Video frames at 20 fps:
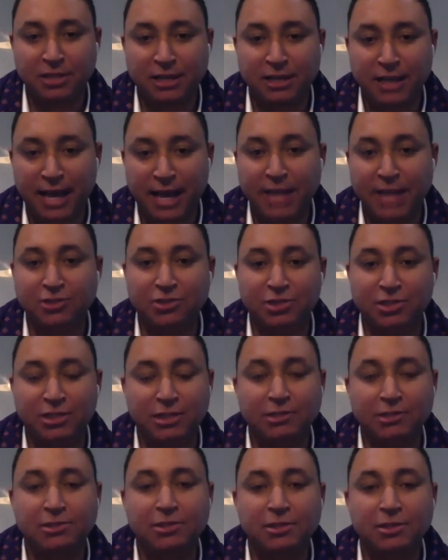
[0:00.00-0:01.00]
estate
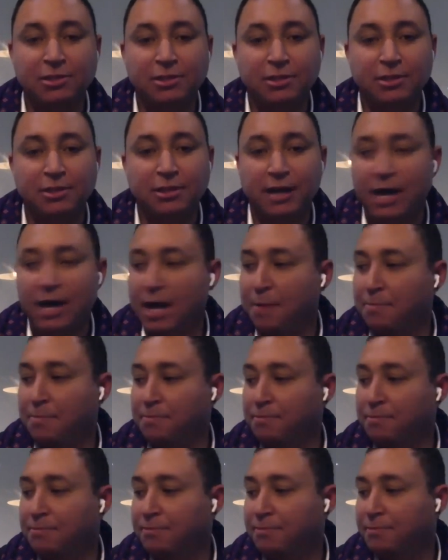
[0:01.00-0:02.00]
agencies
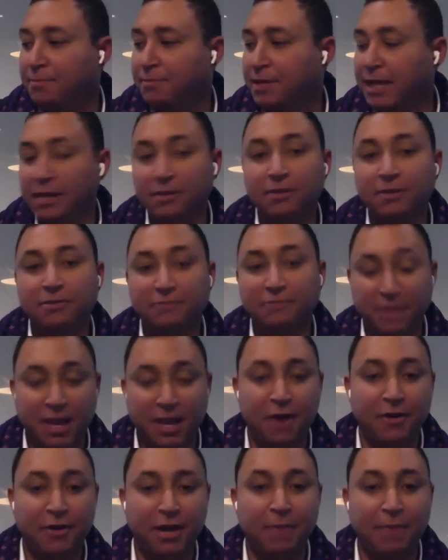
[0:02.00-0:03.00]
um, in
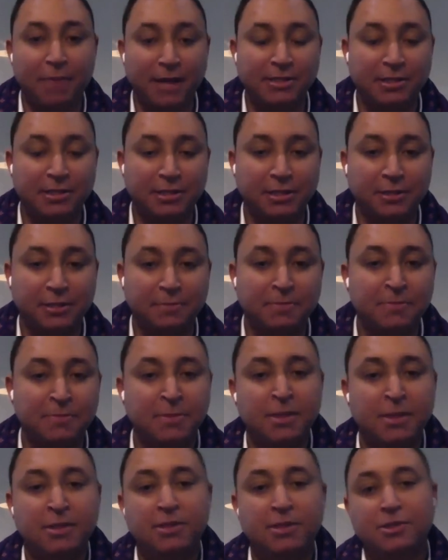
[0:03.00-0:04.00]
the area, basically.
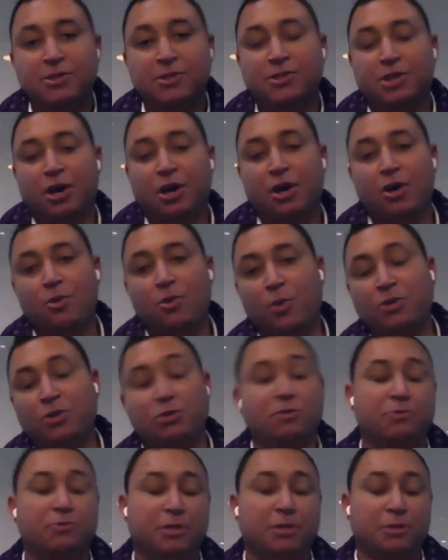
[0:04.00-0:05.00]
So
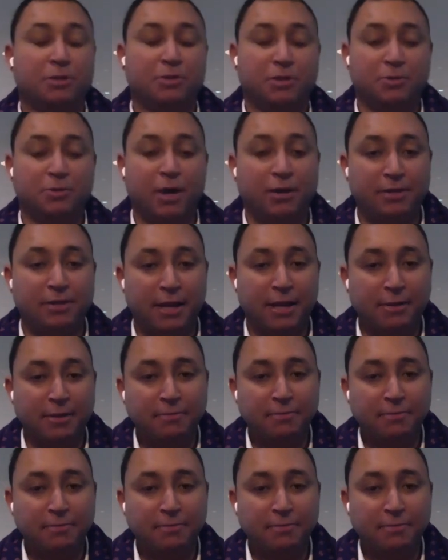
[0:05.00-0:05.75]
we're doing really, really well